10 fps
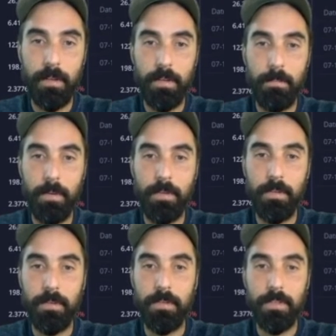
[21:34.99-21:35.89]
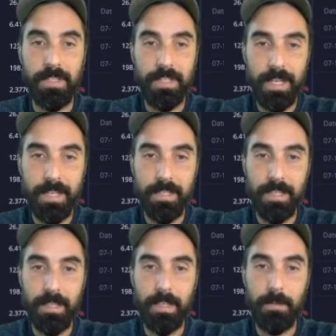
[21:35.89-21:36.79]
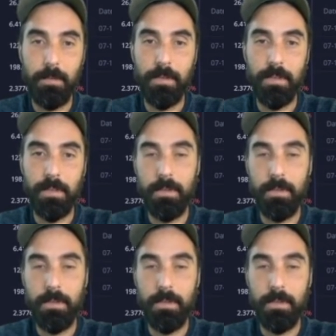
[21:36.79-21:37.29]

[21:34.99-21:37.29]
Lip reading: the 0.006 and then the